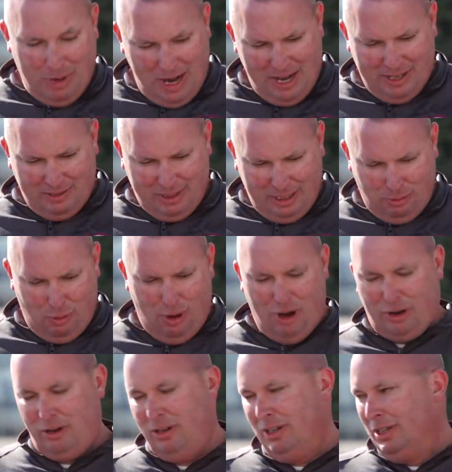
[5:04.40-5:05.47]
pond to get
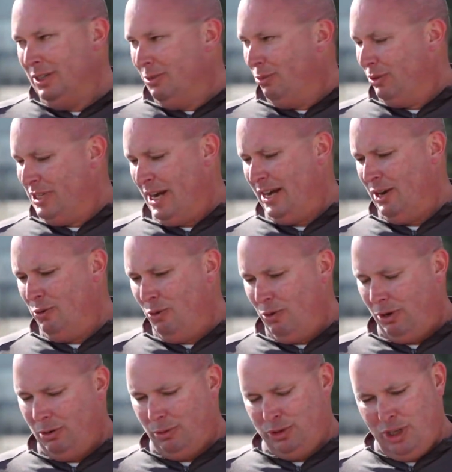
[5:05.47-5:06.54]
water. We're tanking
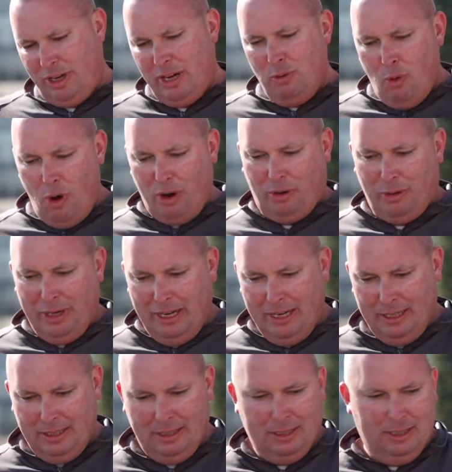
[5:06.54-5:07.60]
or we're trucking water
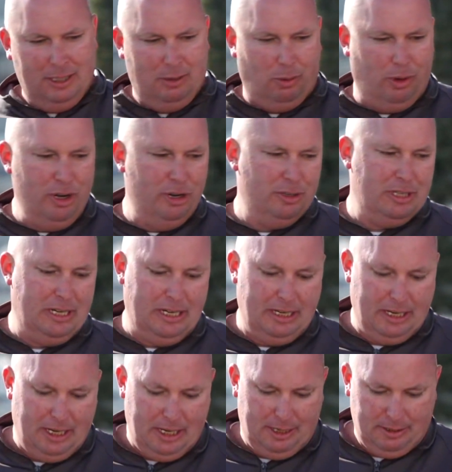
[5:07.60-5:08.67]
in. We're
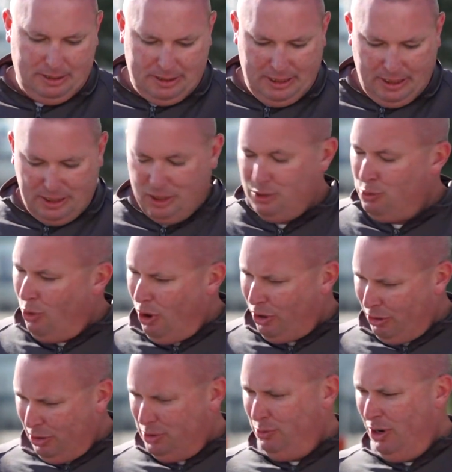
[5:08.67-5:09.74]
using uh, citizens'
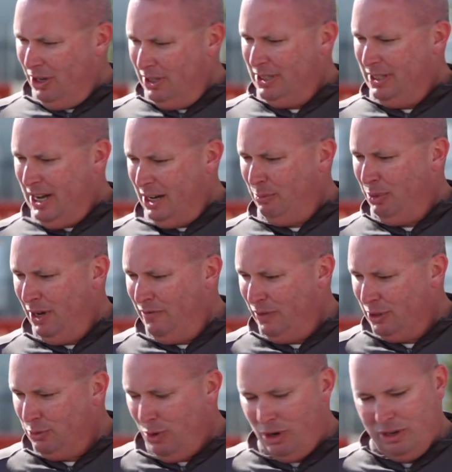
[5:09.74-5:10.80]
water as well as the town of
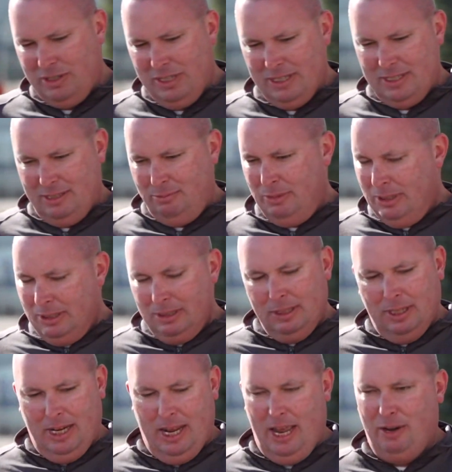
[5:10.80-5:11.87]
Plainfield's water system.
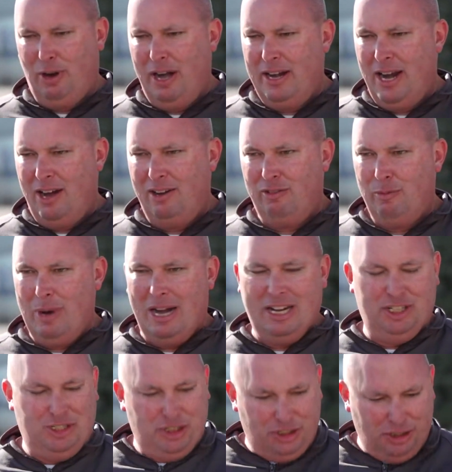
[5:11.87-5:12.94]
And right now,
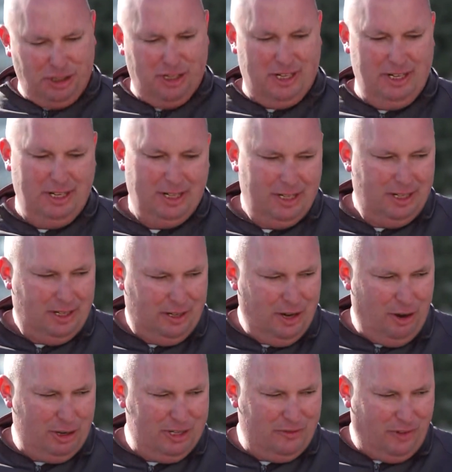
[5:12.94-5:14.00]
everybody should
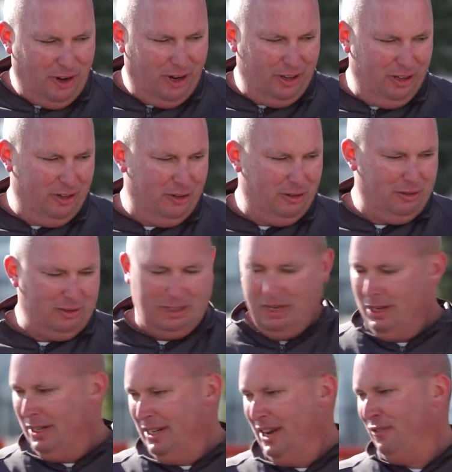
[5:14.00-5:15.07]
notice very little
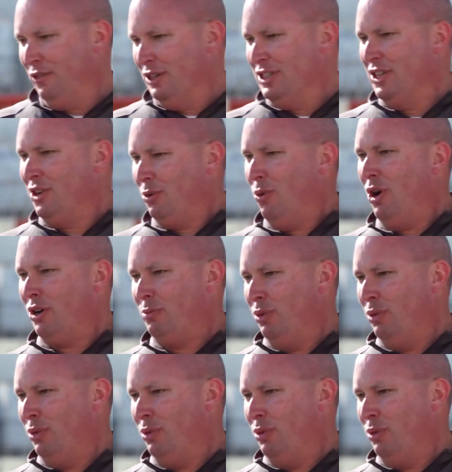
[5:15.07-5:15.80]
difference in their water